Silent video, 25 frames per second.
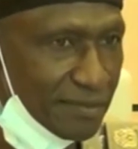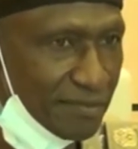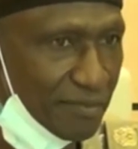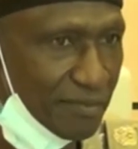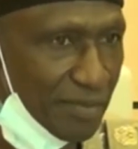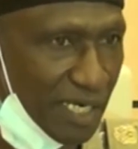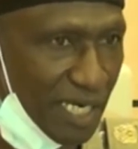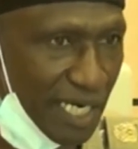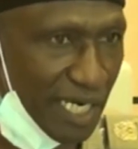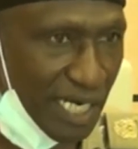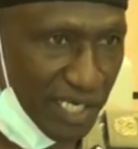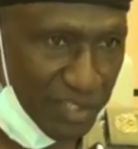
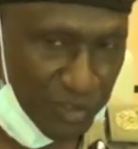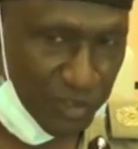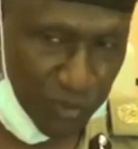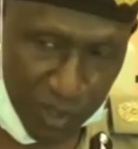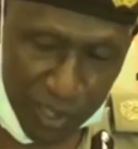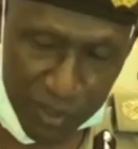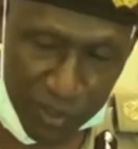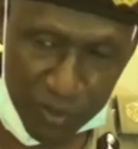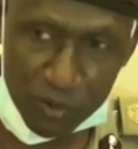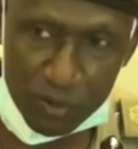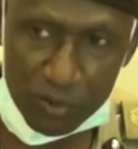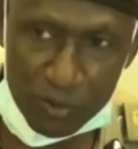But I
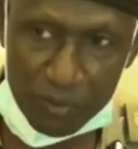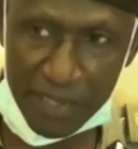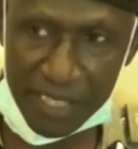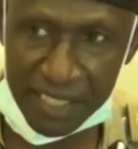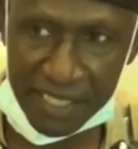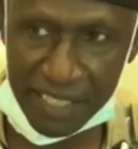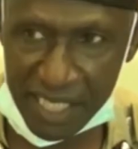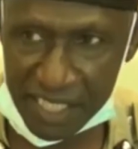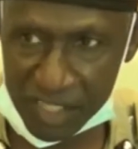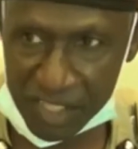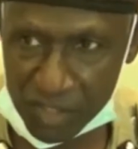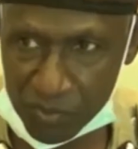assure you, by the
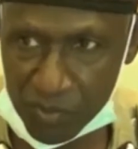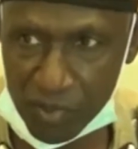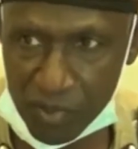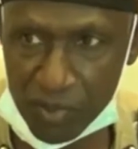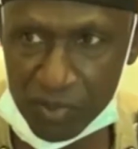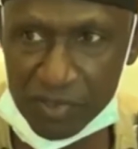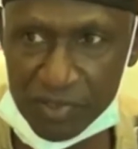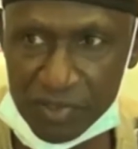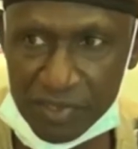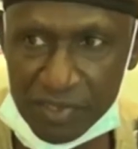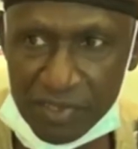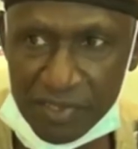grace of God,
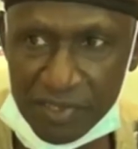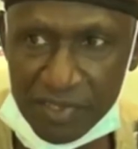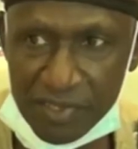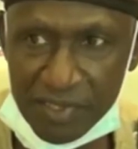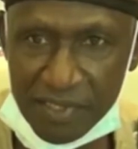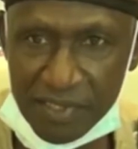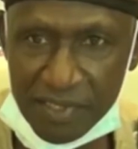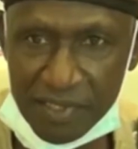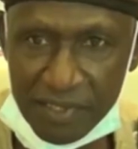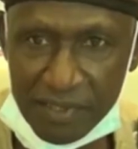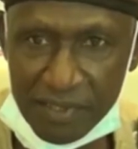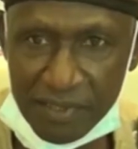
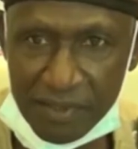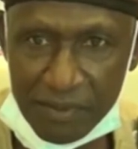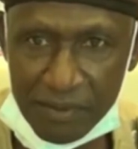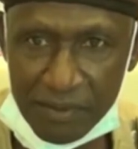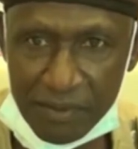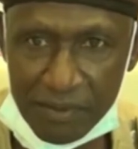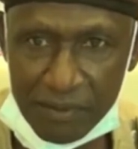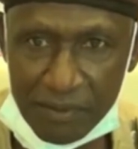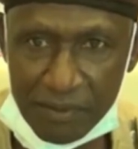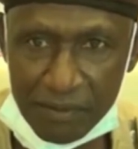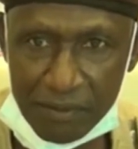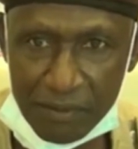
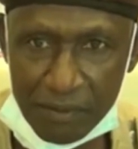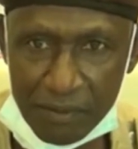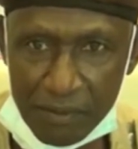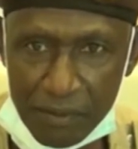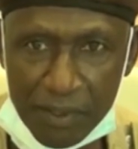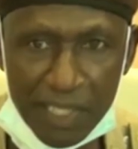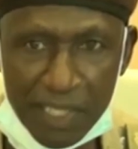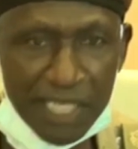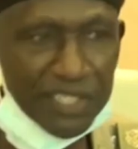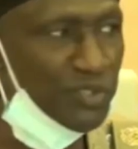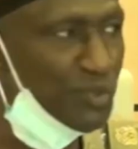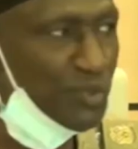we
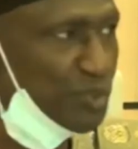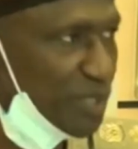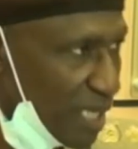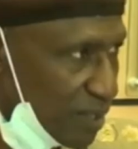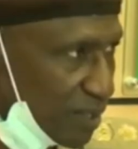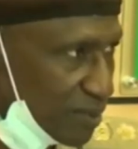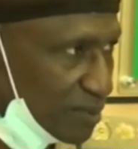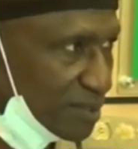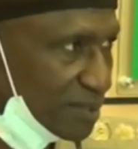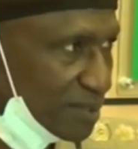won't let you down.